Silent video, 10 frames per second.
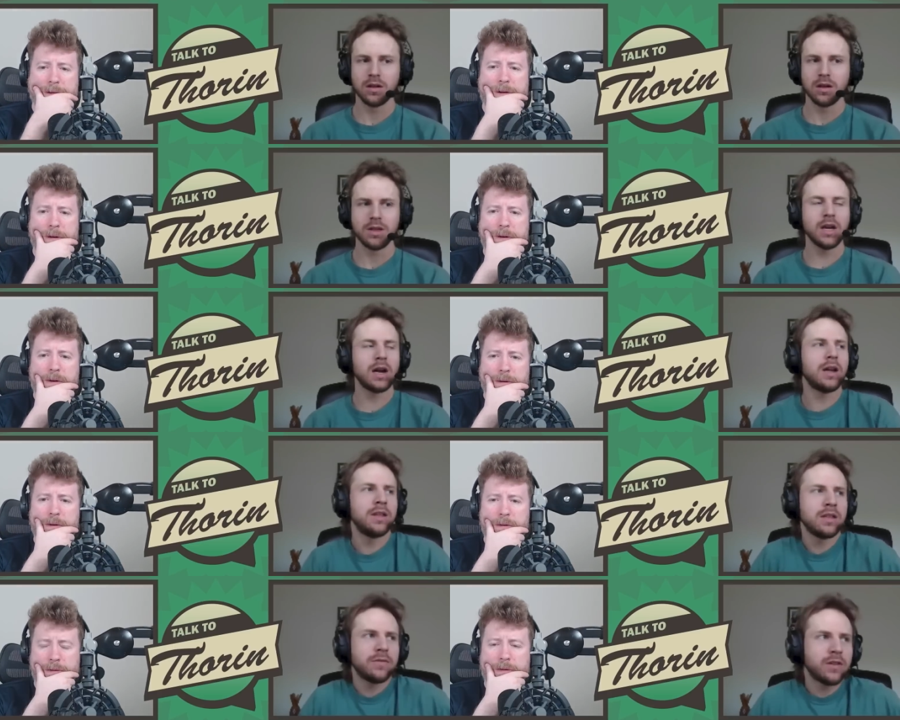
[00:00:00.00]
Speaker 1: Yeah, I think
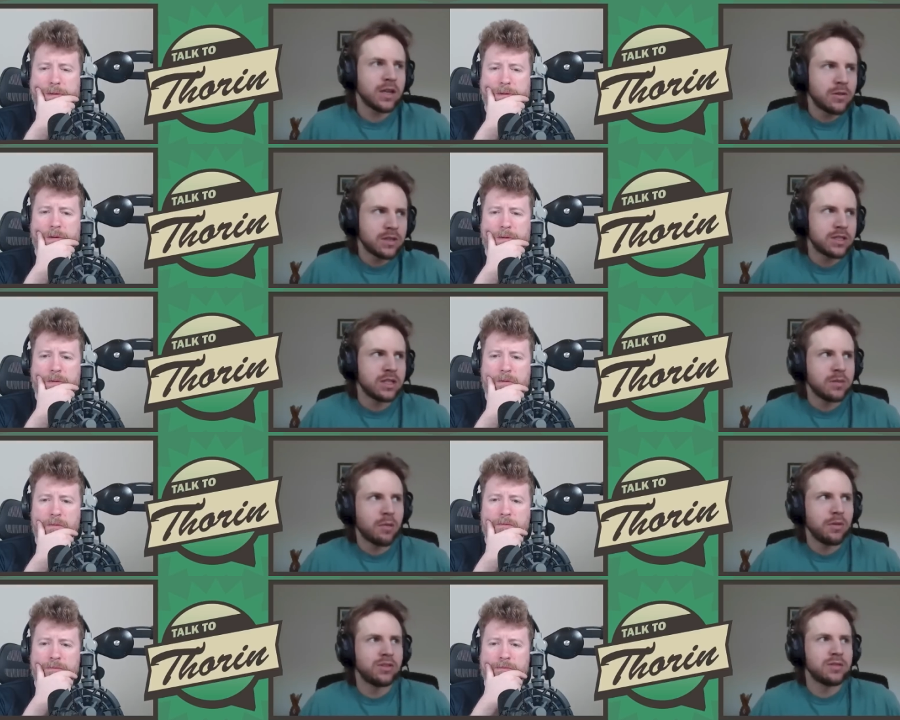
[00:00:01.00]
that FlyQuest team, I
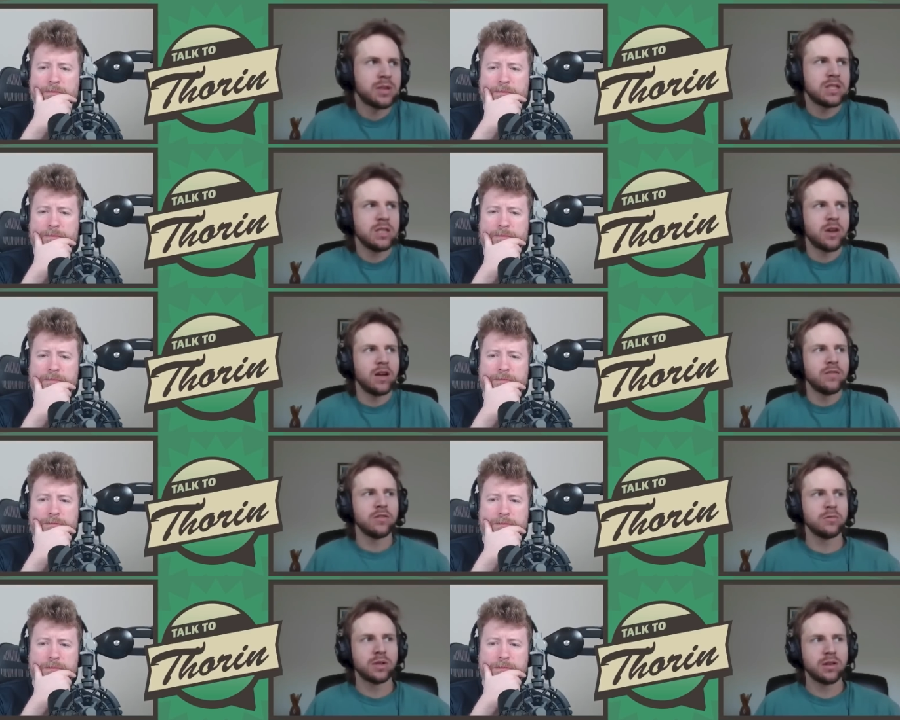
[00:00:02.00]
mean, it's the best team I've
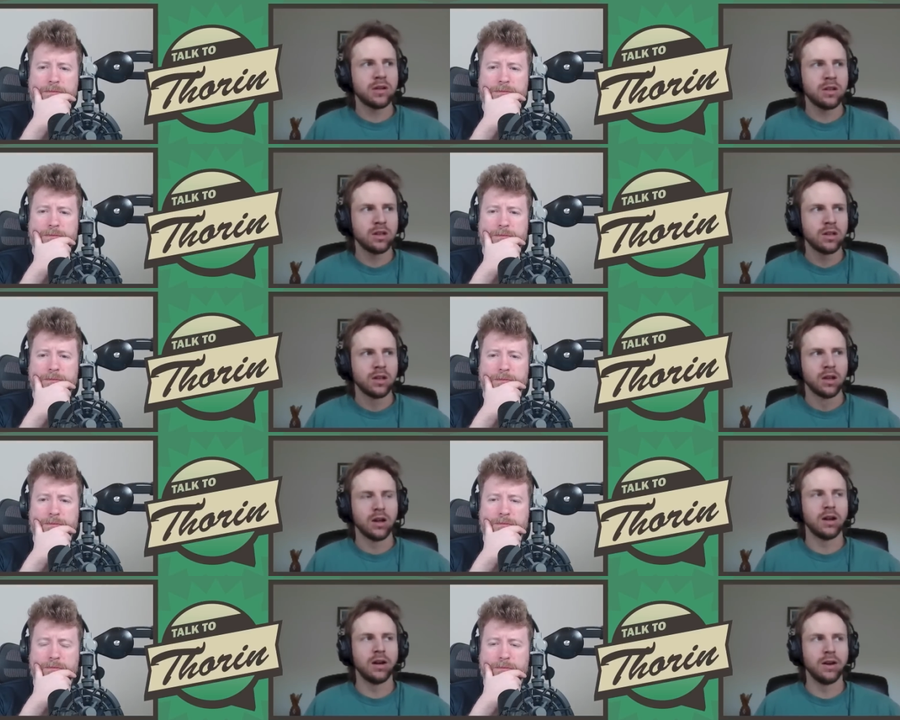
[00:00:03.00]
ever been on.
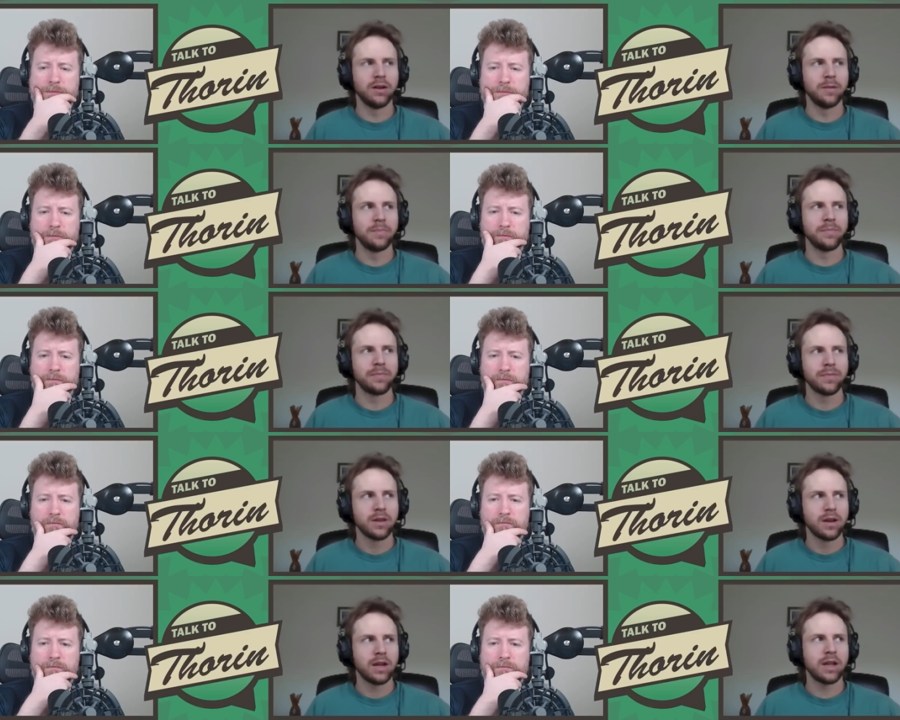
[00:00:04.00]
And
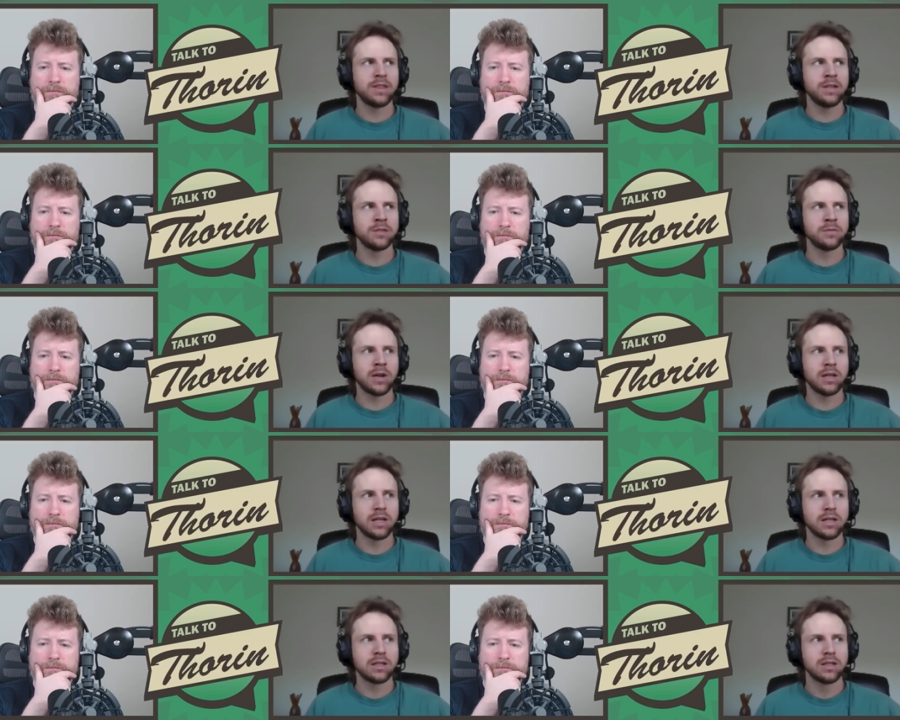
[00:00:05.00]
I think you're right.
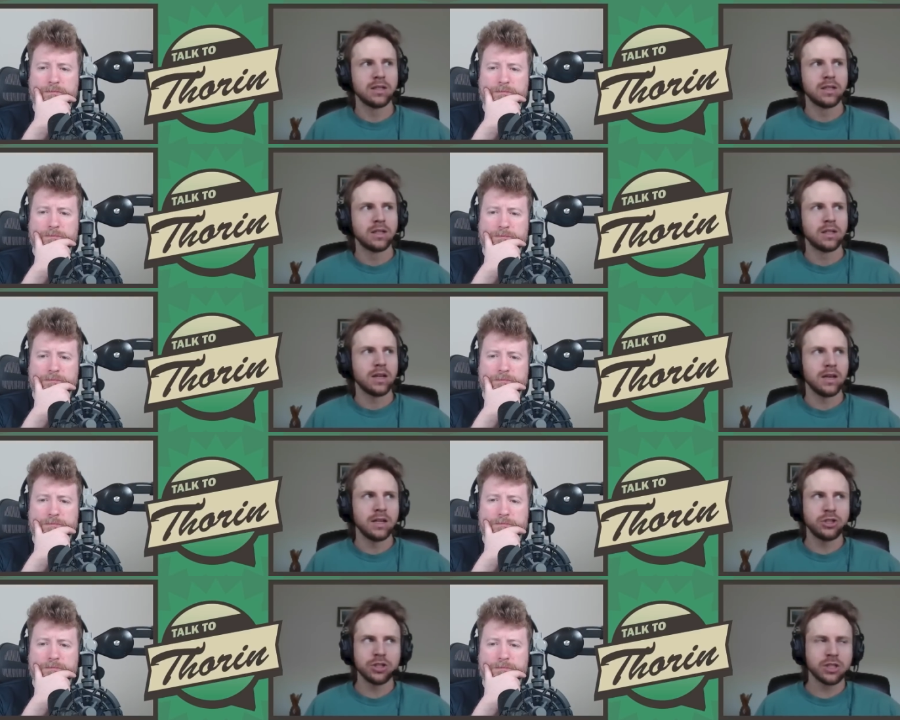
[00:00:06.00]
Like it
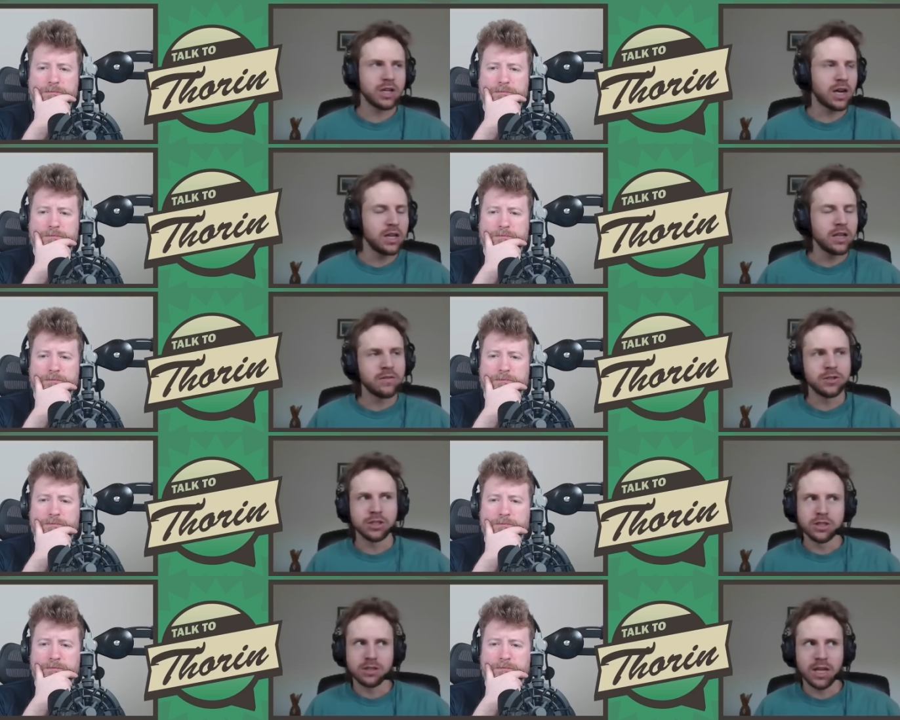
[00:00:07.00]
just kind of
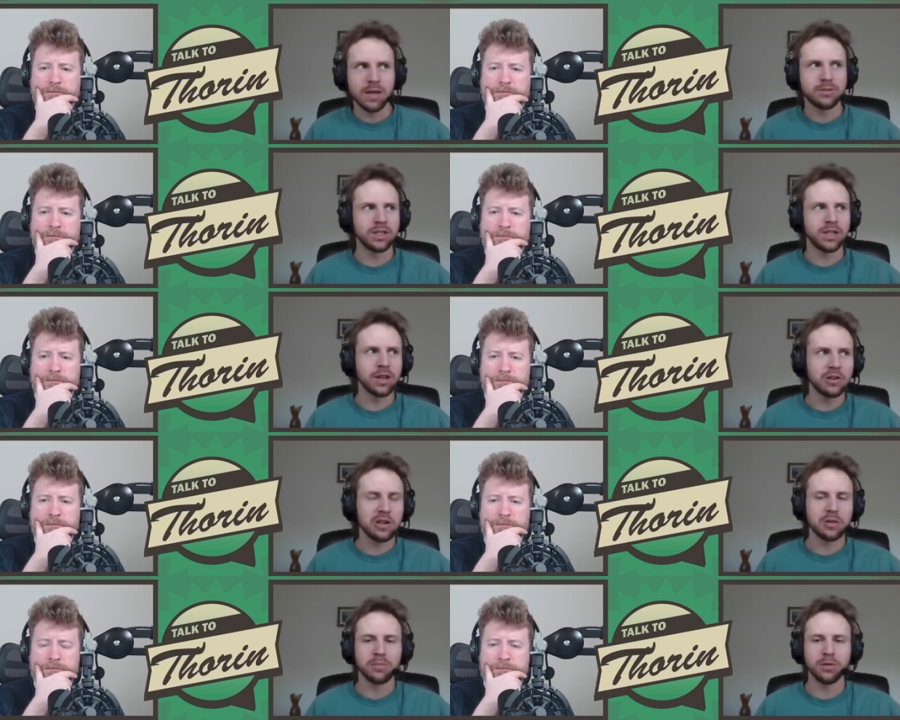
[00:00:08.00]
just came together at
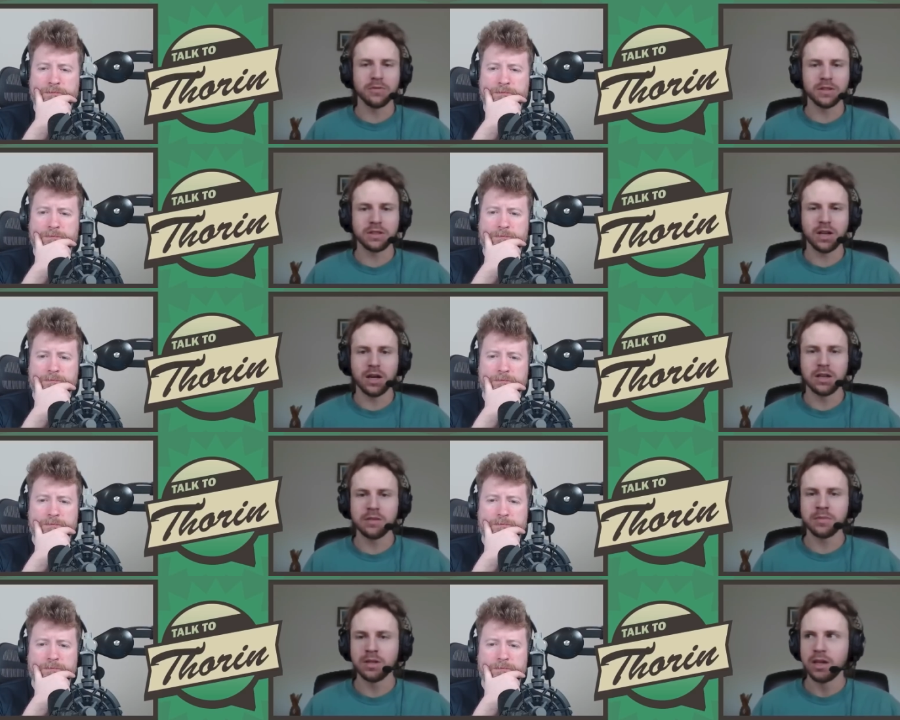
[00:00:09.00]
the perfect time.